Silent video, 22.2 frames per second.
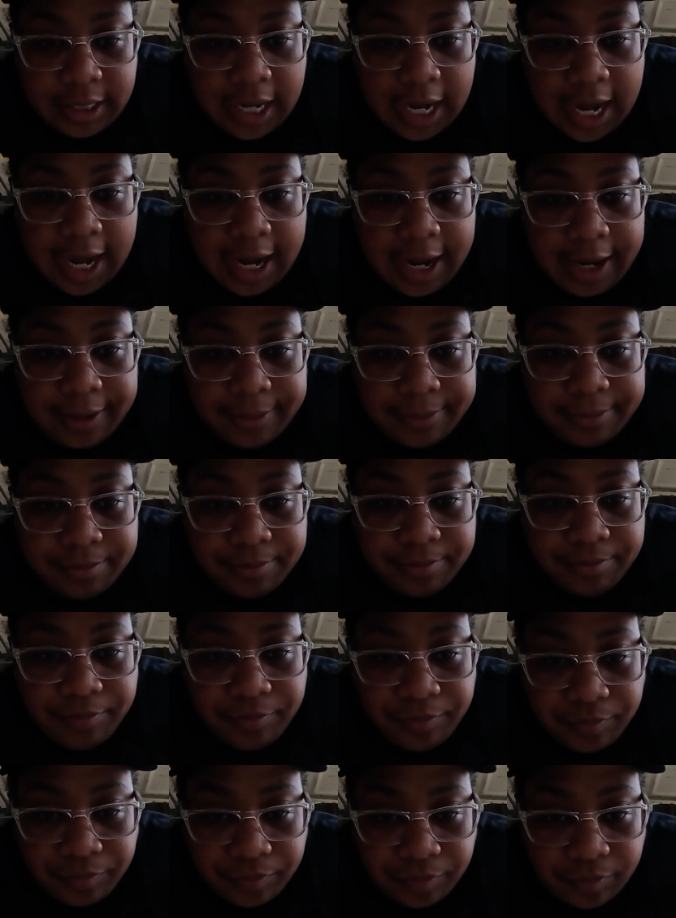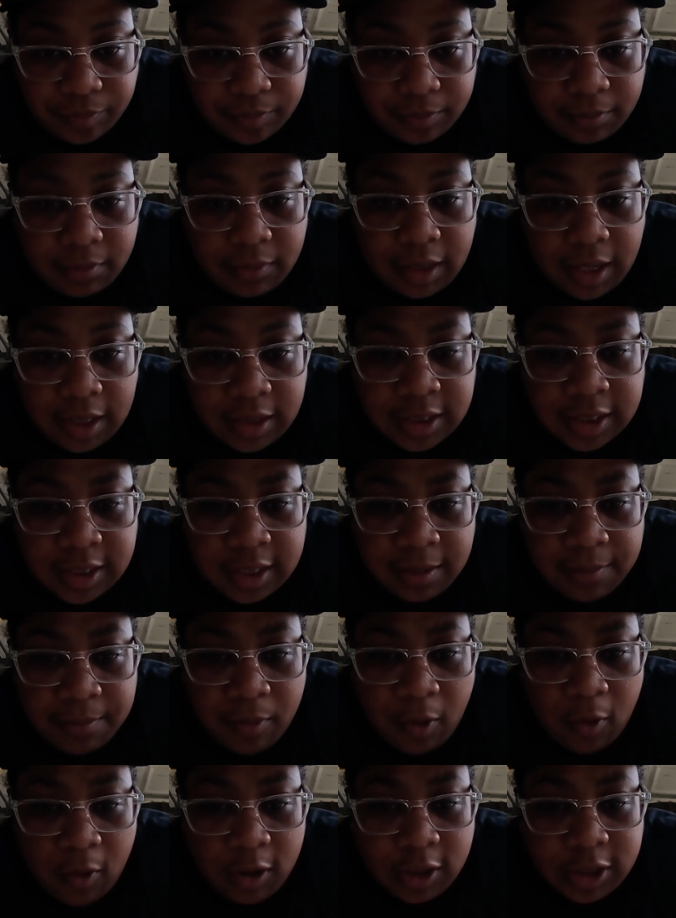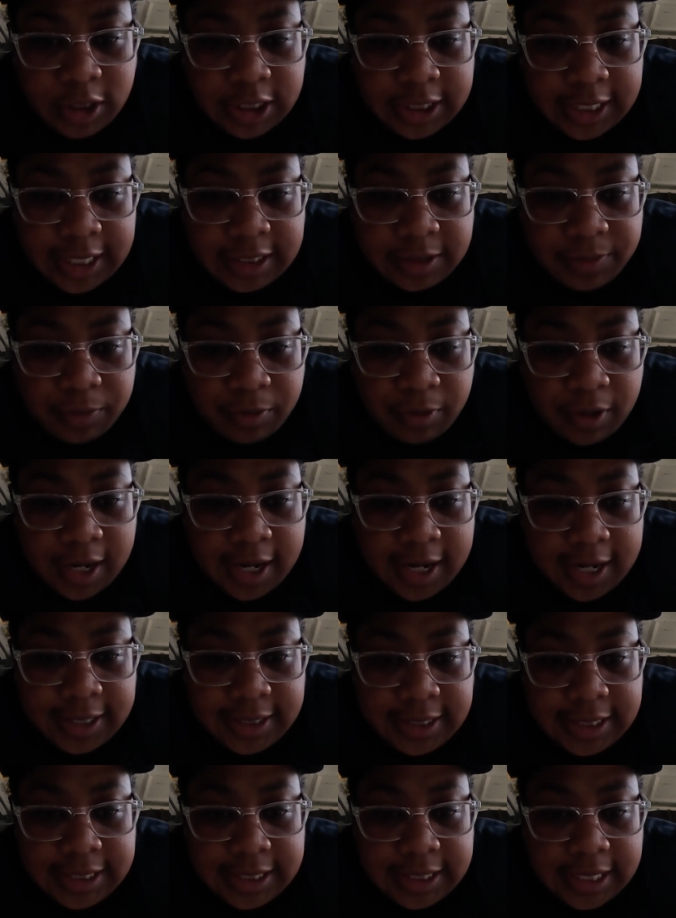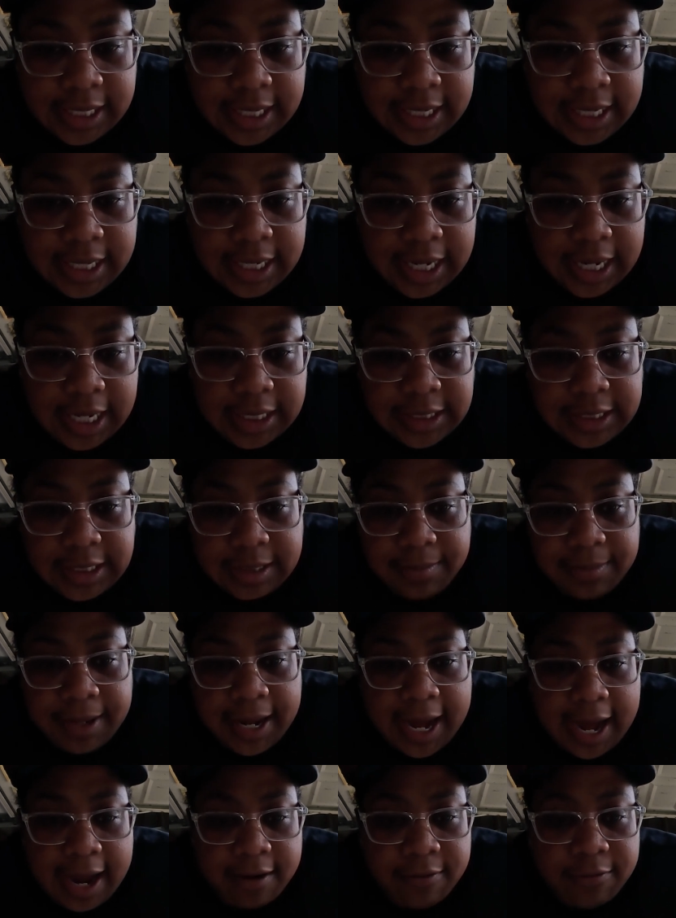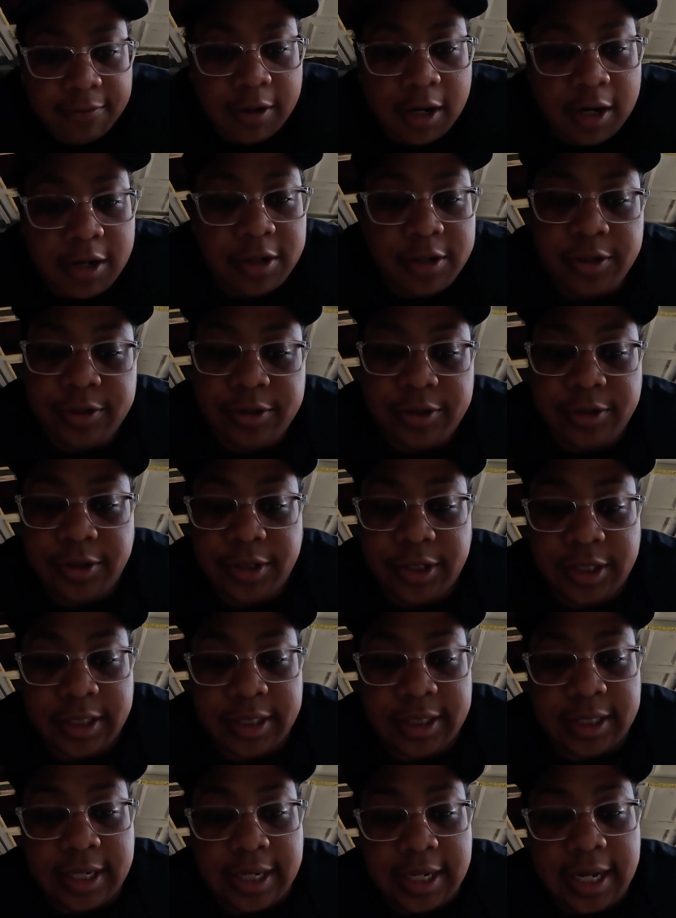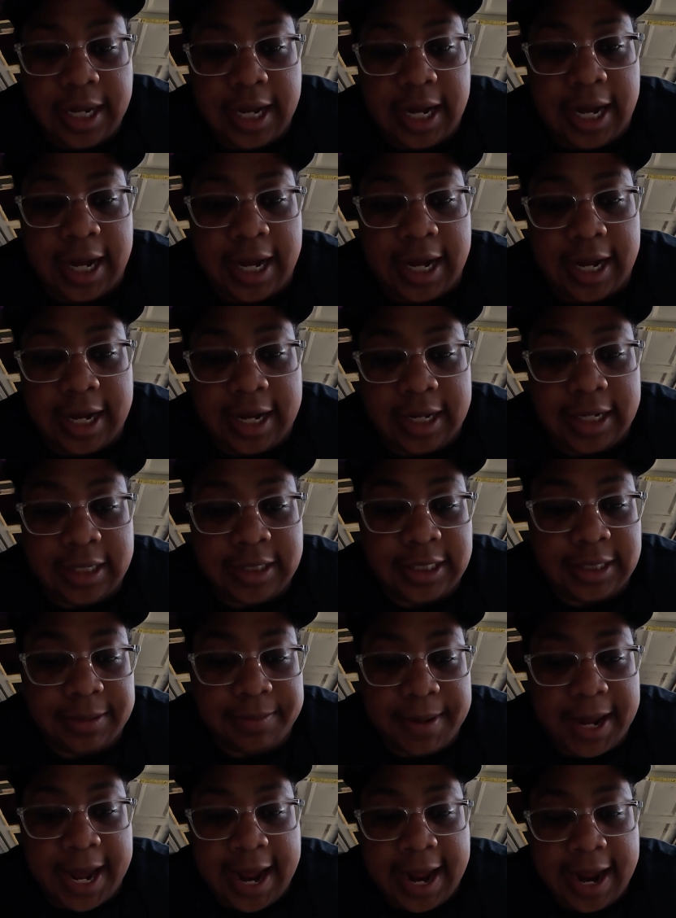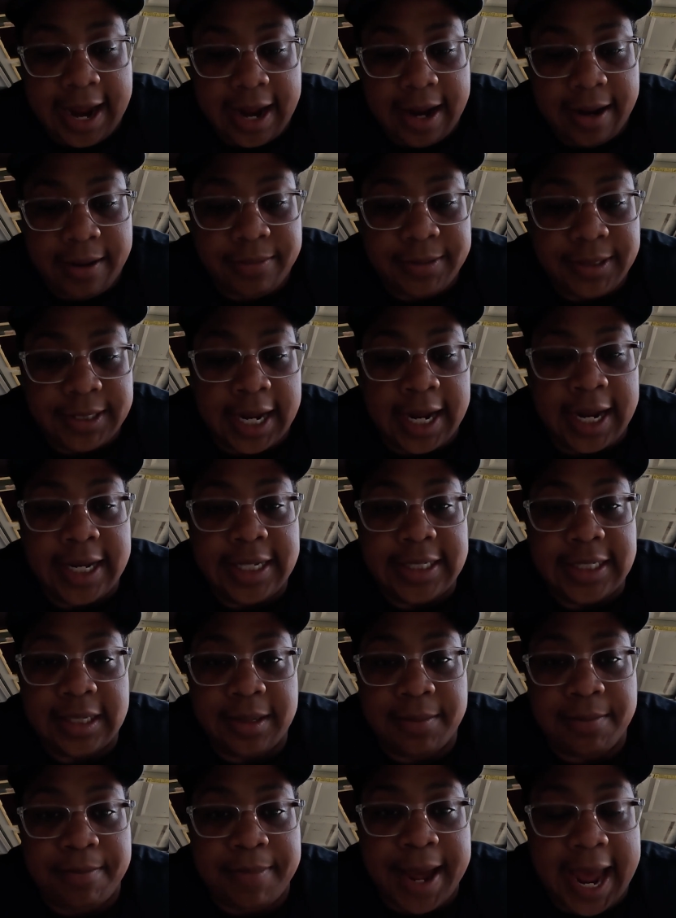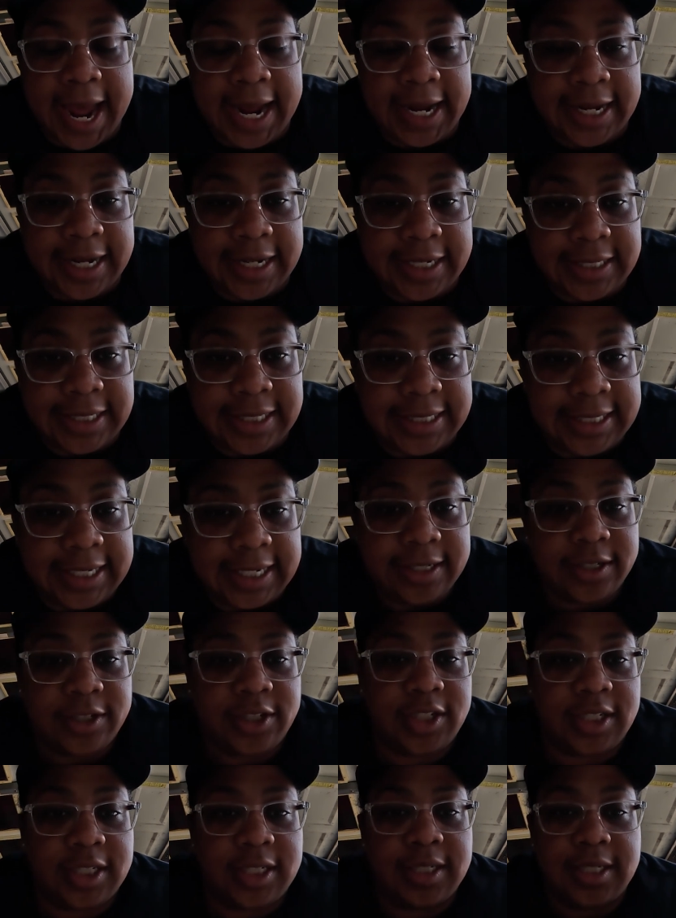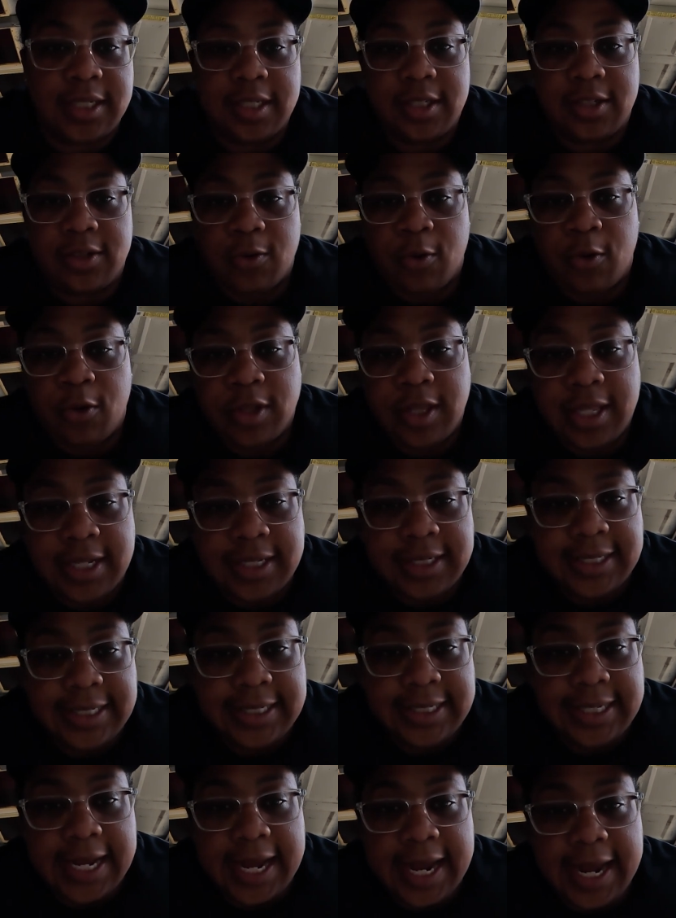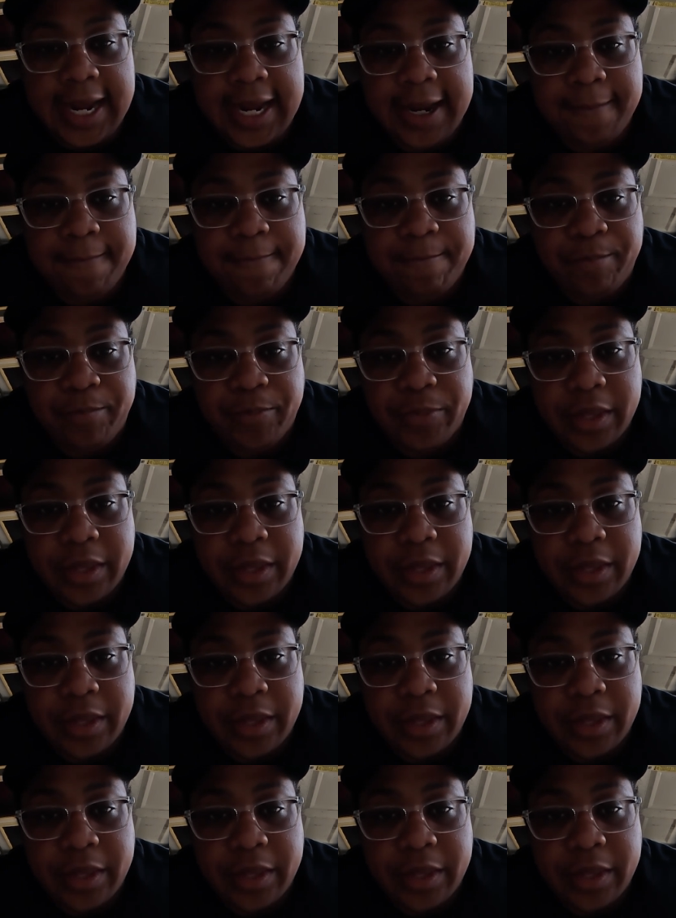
some more chest press, some high rows, some abs, and some back extensions on this day.